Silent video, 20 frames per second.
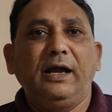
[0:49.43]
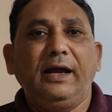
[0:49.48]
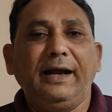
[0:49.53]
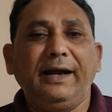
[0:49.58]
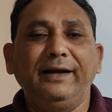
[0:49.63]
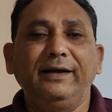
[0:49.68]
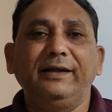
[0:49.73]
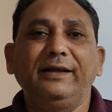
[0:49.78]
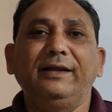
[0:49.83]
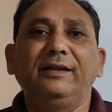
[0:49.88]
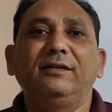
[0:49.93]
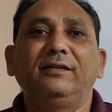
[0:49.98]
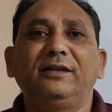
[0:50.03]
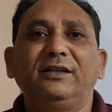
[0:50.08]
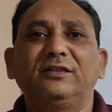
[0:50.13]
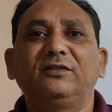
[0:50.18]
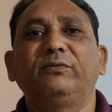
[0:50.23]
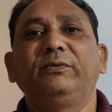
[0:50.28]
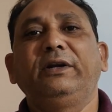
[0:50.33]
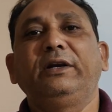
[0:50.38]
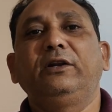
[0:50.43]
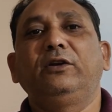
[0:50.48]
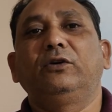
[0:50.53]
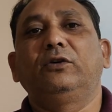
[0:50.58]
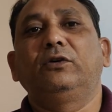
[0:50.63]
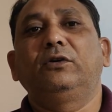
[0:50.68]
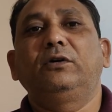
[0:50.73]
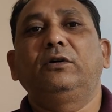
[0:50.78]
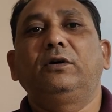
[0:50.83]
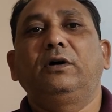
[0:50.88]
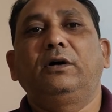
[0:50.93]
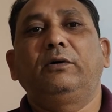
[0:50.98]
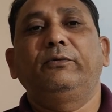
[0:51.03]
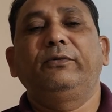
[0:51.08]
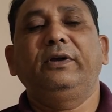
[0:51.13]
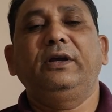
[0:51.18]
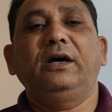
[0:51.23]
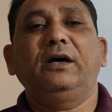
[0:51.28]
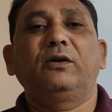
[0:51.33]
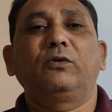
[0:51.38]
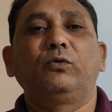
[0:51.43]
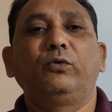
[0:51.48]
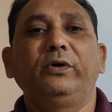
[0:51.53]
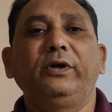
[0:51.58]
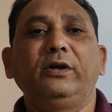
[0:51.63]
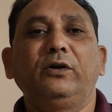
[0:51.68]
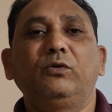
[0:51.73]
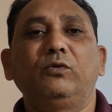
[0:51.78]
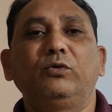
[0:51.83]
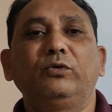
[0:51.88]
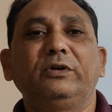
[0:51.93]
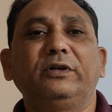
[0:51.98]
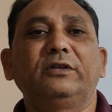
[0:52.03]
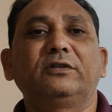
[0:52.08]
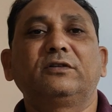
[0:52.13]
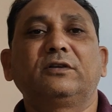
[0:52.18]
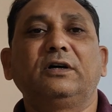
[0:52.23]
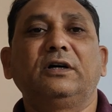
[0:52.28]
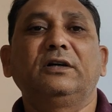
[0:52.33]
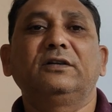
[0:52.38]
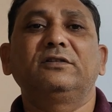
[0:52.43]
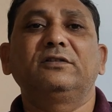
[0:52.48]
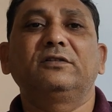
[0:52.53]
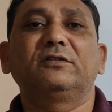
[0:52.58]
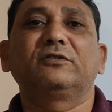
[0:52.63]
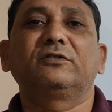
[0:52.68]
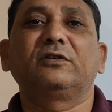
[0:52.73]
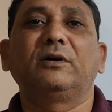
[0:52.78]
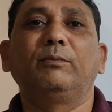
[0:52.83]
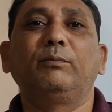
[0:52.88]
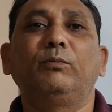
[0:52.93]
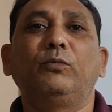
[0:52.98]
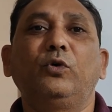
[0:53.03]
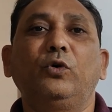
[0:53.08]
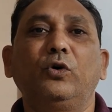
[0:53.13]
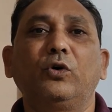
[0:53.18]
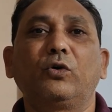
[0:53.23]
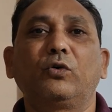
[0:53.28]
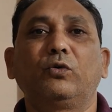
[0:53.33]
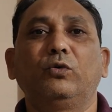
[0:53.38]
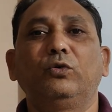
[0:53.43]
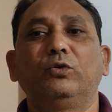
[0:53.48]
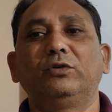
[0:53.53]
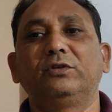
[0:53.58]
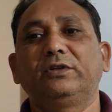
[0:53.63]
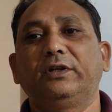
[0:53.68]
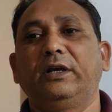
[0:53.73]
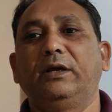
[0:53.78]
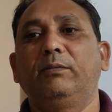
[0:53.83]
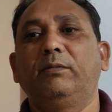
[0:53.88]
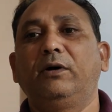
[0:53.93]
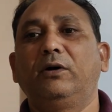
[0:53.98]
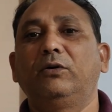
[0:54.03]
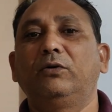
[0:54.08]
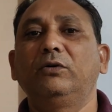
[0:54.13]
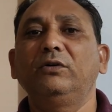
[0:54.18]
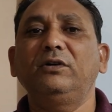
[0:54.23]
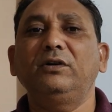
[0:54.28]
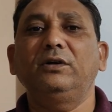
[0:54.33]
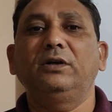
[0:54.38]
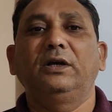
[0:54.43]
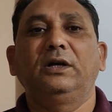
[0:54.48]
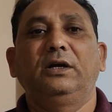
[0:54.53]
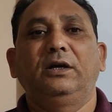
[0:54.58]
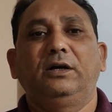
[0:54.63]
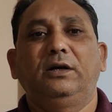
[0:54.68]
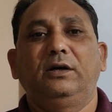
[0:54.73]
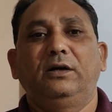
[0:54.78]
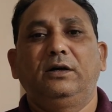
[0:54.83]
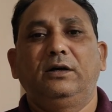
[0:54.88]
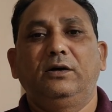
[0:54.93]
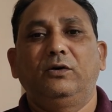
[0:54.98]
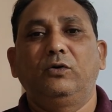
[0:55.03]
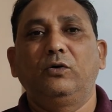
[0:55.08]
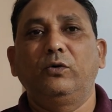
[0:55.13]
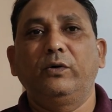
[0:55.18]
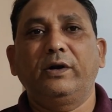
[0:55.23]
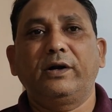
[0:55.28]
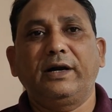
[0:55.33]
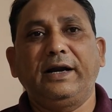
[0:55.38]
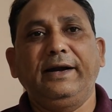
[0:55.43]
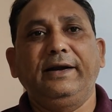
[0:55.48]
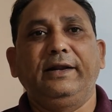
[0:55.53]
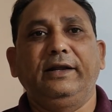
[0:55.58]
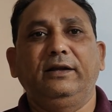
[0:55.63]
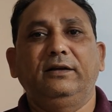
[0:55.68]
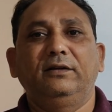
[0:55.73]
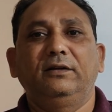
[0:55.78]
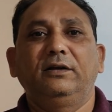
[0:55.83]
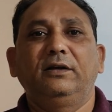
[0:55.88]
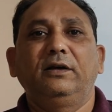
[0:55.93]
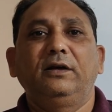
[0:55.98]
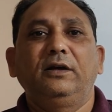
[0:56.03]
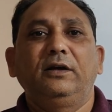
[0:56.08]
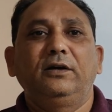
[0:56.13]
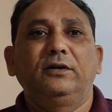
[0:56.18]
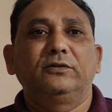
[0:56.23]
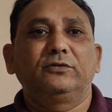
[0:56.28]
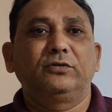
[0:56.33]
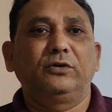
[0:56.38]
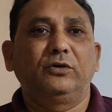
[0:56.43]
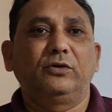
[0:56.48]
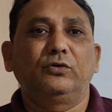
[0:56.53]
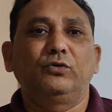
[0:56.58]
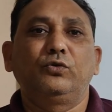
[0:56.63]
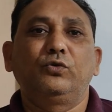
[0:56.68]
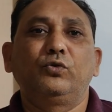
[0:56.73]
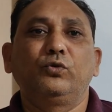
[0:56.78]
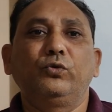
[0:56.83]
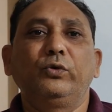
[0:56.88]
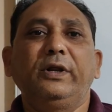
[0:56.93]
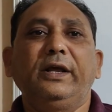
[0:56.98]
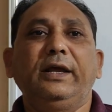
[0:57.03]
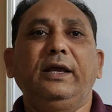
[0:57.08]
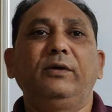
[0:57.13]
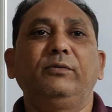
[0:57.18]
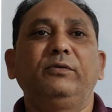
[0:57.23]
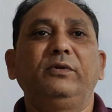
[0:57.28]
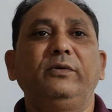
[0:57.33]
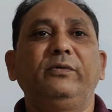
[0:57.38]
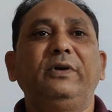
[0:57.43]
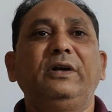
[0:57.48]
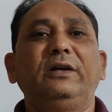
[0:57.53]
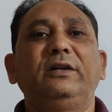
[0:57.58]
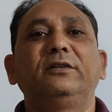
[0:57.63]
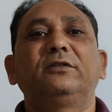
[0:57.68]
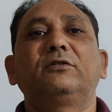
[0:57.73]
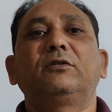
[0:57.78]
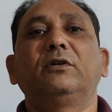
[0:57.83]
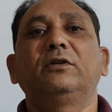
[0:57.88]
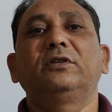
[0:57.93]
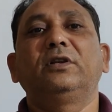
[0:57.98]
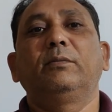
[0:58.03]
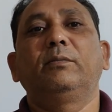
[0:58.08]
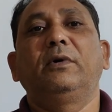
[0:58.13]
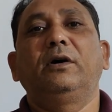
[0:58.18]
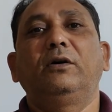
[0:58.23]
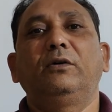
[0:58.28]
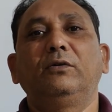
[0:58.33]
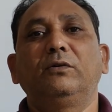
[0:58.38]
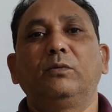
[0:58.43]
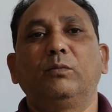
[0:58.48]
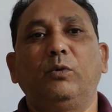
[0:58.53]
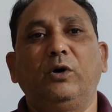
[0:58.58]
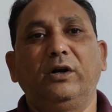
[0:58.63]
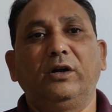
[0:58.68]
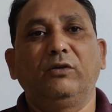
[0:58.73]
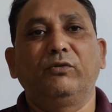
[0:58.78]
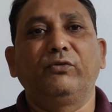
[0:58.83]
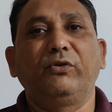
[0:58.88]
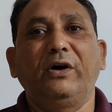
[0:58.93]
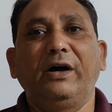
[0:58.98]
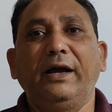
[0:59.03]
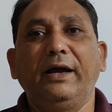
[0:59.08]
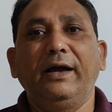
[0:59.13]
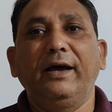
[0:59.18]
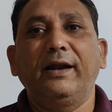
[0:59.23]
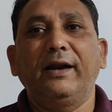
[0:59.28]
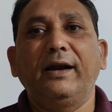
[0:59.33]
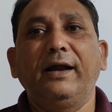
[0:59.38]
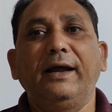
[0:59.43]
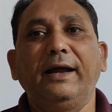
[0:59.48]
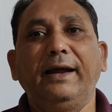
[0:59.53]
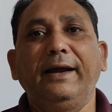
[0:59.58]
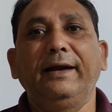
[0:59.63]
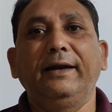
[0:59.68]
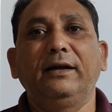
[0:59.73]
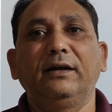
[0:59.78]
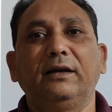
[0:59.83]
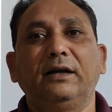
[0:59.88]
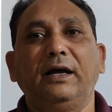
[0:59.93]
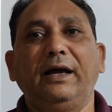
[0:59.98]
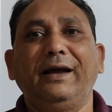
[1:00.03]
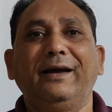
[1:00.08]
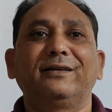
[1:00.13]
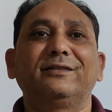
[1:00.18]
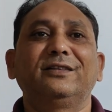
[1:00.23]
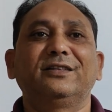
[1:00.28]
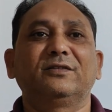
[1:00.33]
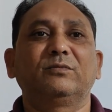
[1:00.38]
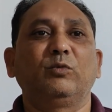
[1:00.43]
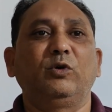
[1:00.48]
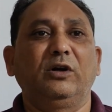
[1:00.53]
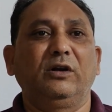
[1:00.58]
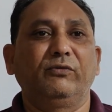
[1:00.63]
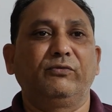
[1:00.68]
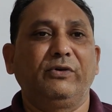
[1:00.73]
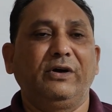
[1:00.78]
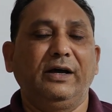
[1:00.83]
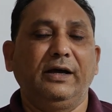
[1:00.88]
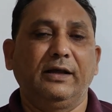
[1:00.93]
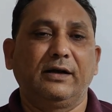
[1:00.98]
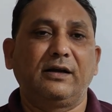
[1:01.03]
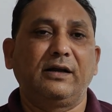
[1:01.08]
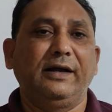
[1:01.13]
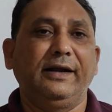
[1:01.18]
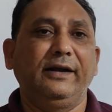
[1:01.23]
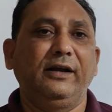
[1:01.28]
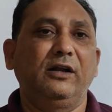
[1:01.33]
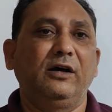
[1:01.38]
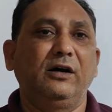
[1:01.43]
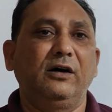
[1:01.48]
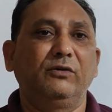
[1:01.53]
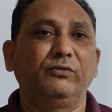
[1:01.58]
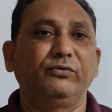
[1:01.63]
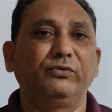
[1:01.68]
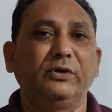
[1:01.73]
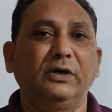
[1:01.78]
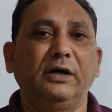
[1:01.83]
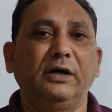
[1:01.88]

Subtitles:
and in this video we are going to discuss some more rules about overriding. So today we will discuss about modifier and access modifier, kind of